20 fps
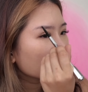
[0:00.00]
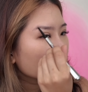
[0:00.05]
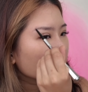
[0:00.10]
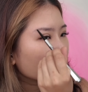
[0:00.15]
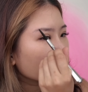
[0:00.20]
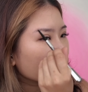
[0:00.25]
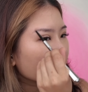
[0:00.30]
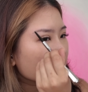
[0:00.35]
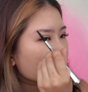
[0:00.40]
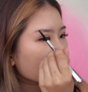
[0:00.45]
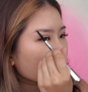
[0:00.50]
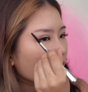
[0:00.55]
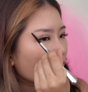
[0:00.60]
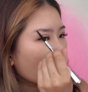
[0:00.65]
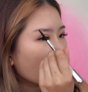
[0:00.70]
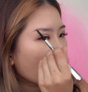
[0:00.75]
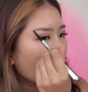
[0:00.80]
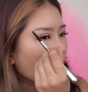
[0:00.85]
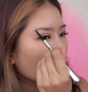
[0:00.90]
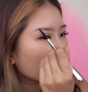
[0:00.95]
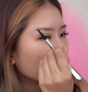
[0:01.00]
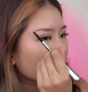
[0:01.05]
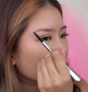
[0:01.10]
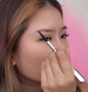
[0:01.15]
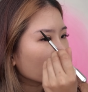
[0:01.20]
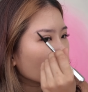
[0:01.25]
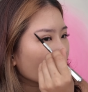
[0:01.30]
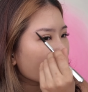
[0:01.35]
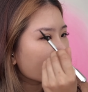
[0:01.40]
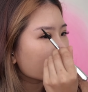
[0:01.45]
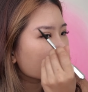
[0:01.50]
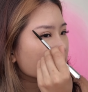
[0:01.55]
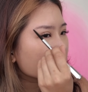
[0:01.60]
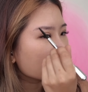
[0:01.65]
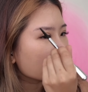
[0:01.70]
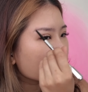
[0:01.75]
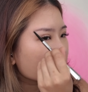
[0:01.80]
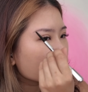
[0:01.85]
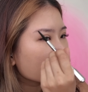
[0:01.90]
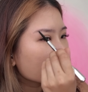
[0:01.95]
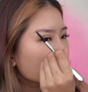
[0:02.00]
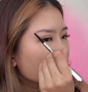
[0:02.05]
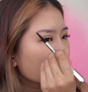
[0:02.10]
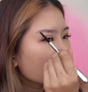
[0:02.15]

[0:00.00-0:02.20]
when it's like hot and wet season,